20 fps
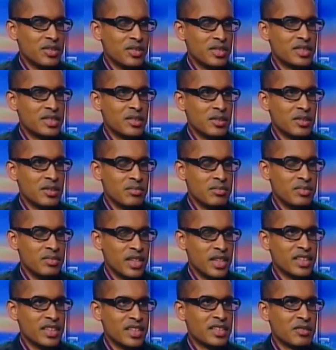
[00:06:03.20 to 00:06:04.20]
so
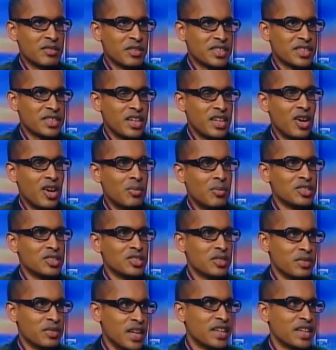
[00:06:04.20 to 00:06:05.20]
then there's the question how much
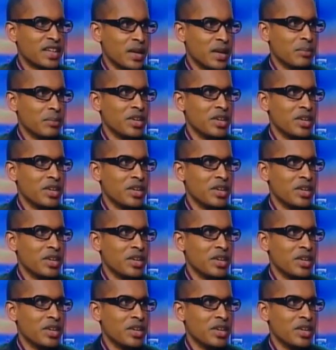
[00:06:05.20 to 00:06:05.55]
of that can